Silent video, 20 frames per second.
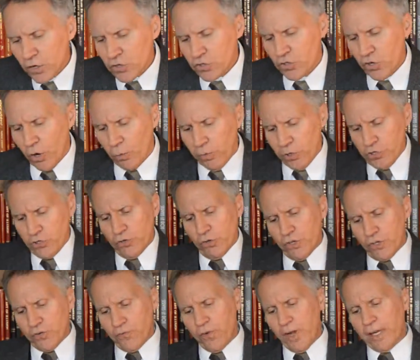So when
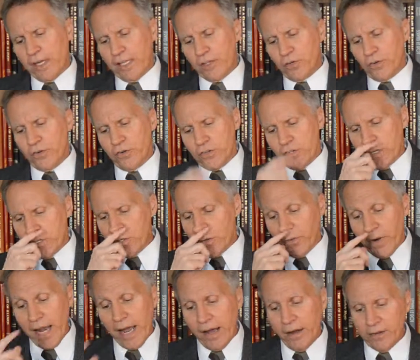George finally turns these
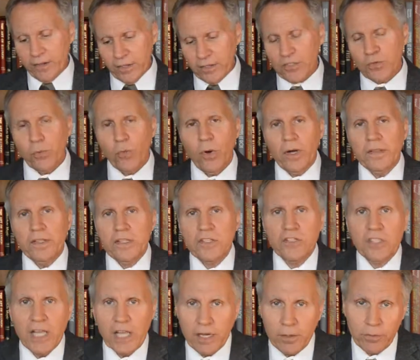around, there's one
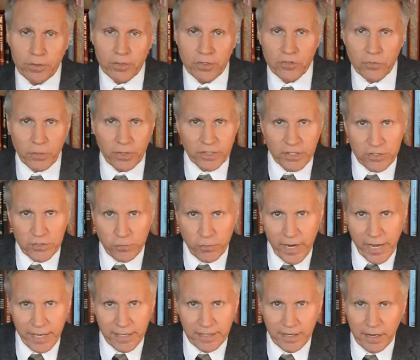that's yellow and there's one that's
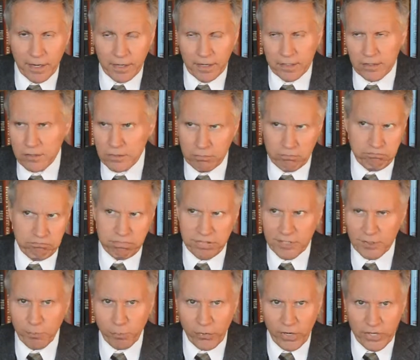red, and
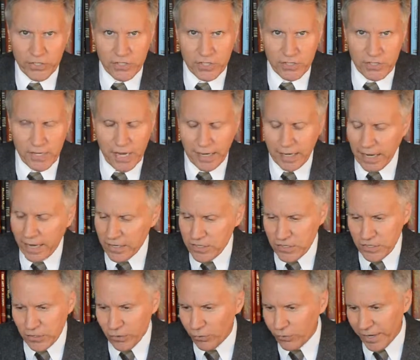it's precious. I
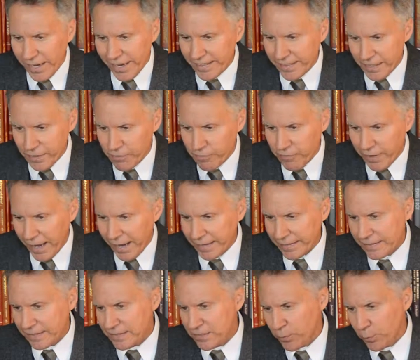still like the
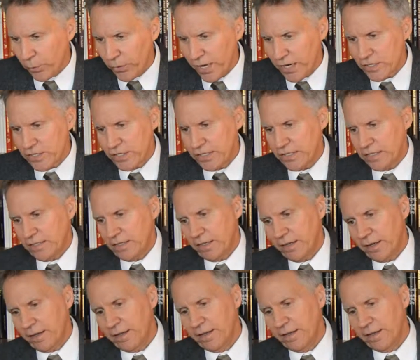effect. It's precious.